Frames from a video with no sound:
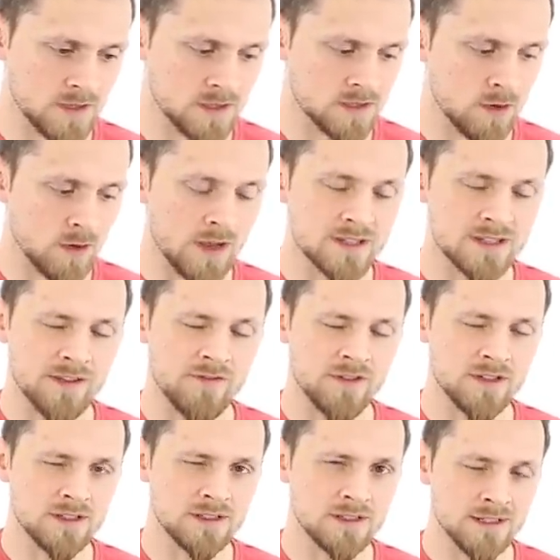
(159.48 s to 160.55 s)
So it's if
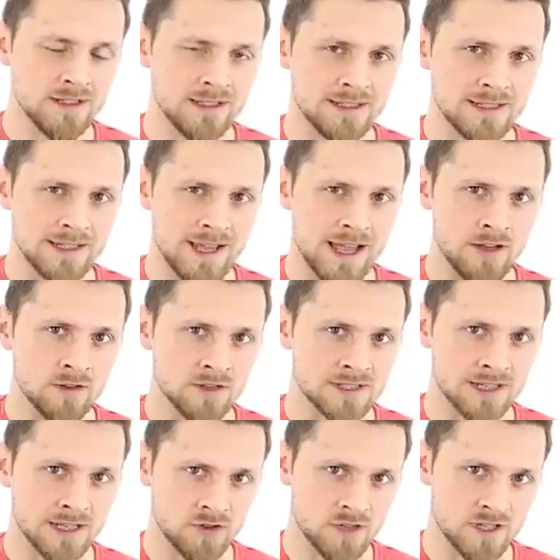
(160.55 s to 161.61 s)
you need to get your
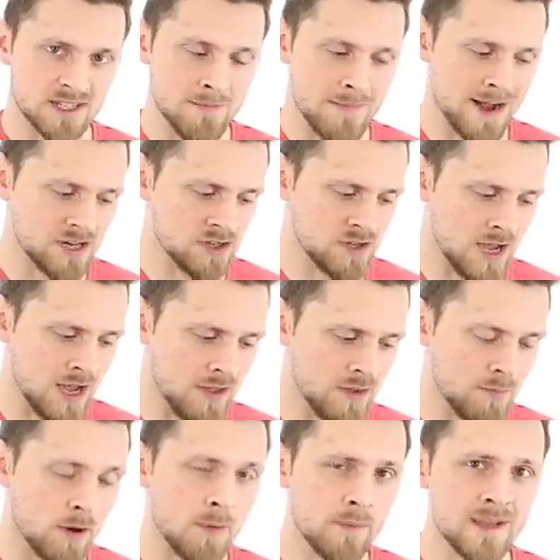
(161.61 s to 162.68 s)
sixth string to match that.
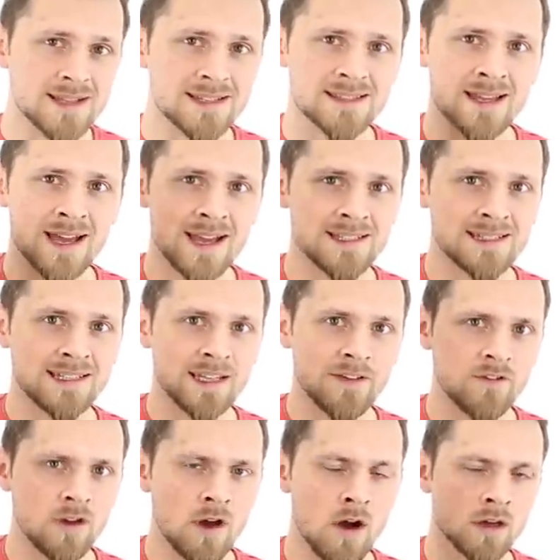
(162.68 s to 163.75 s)
Problem is that it's a
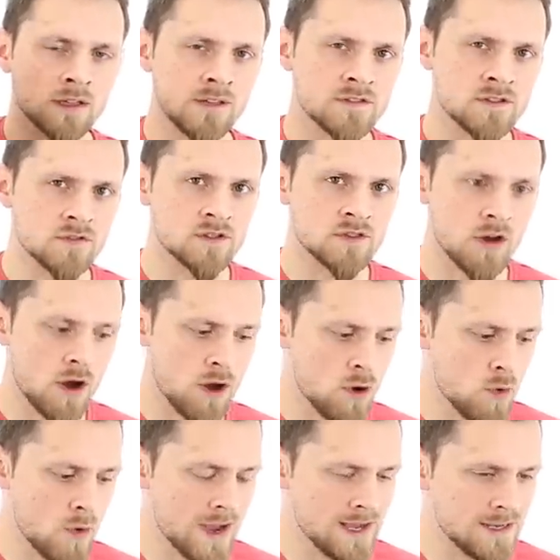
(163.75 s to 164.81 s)
different octave, so it's not
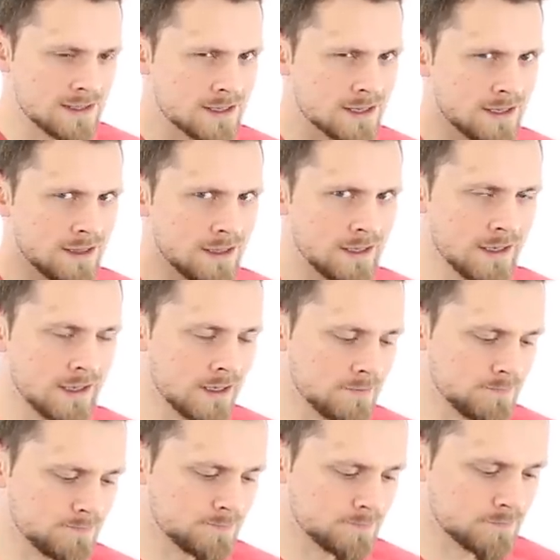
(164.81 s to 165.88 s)
always
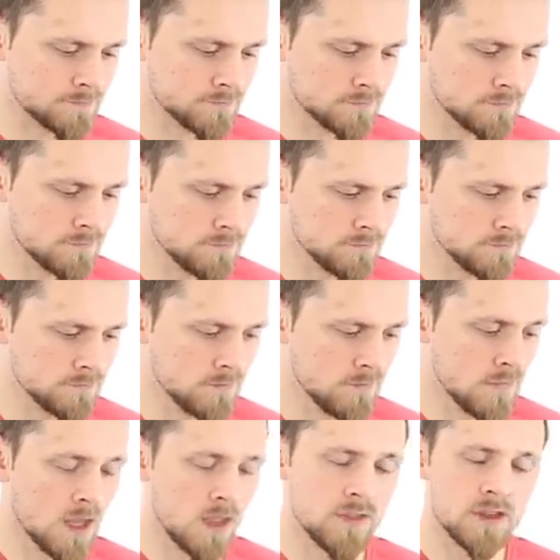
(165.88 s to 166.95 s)
clear.
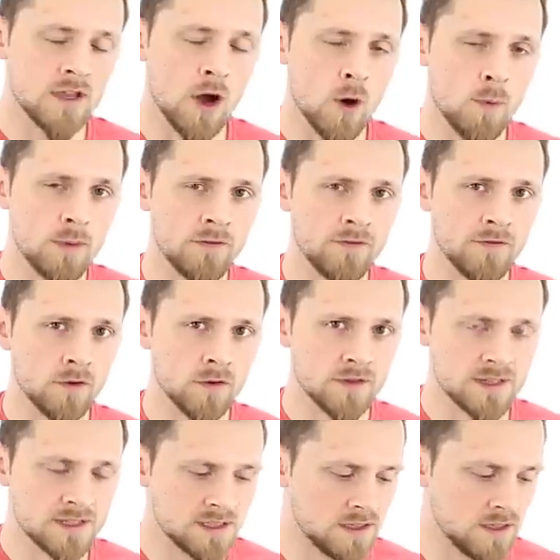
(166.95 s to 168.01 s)
The open
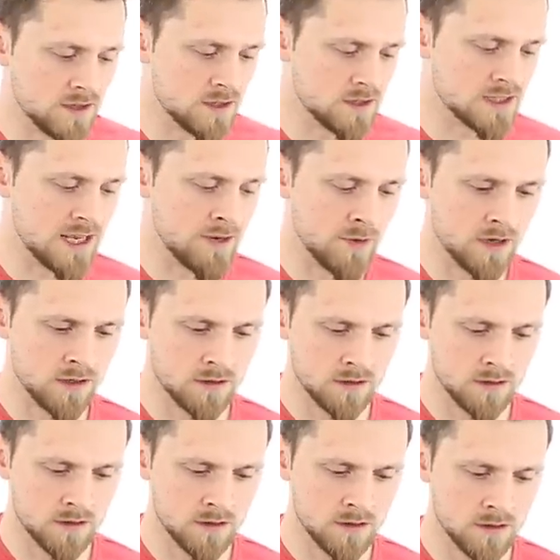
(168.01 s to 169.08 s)
fourth is another same one.
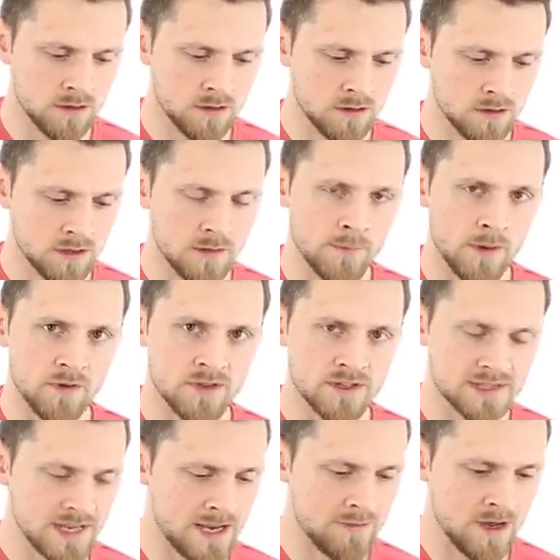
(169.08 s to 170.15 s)
Both the
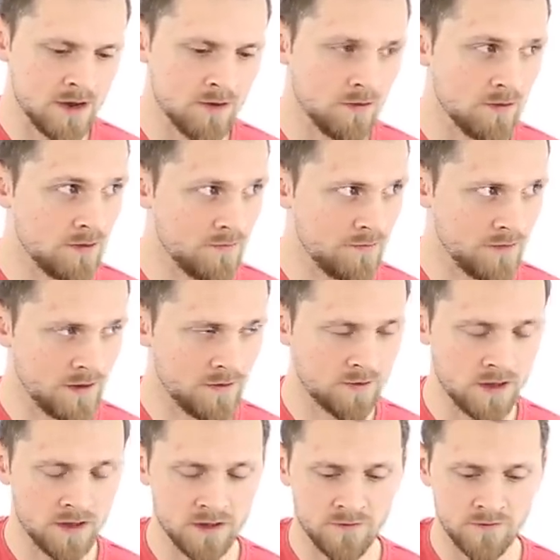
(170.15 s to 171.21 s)
same note. Fifth
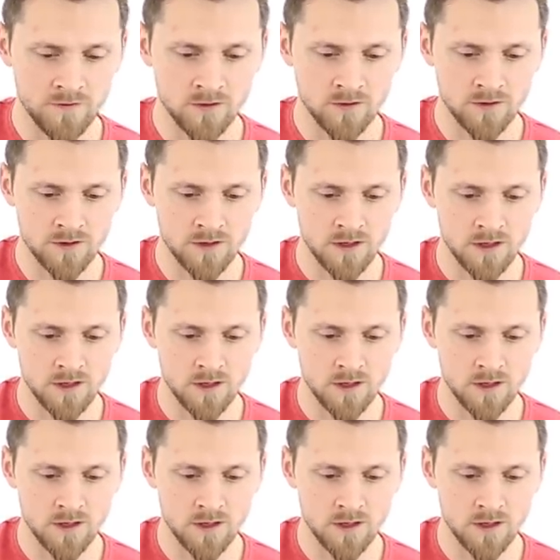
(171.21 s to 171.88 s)
fret on the fourth.